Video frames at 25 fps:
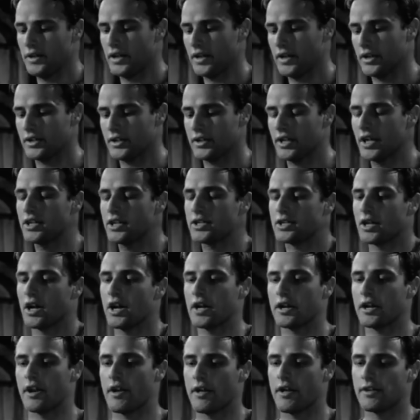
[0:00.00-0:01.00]
exploded
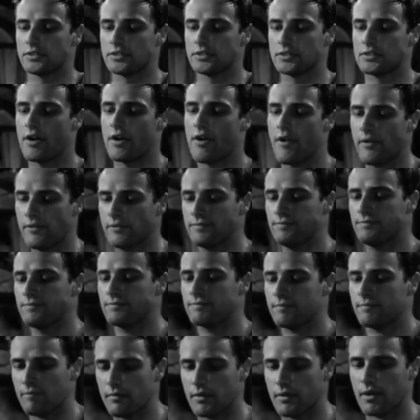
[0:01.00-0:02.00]
onto screens like a
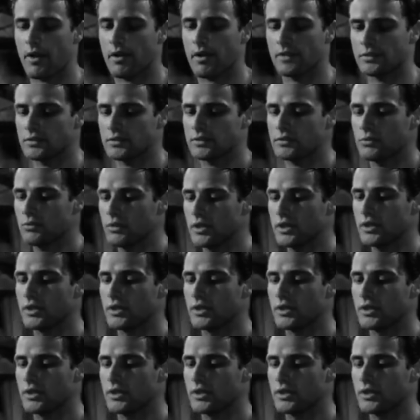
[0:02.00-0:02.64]
force of nature.